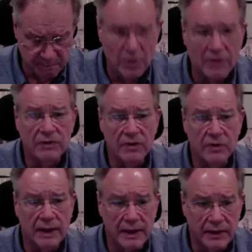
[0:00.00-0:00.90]
prevalent
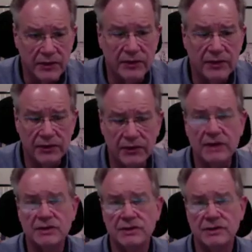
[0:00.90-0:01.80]
way is
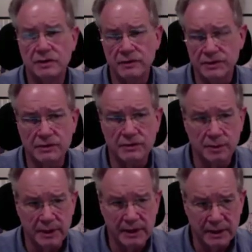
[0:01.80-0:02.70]
discussions over social
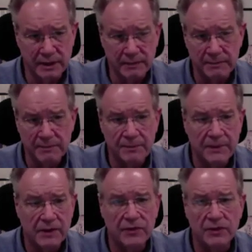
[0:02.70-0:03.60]
media.
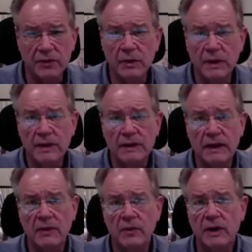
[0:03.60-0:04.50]
So
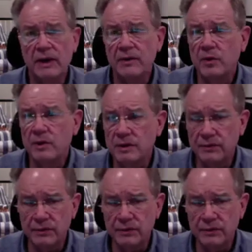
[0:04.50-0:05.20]
now we're in a world of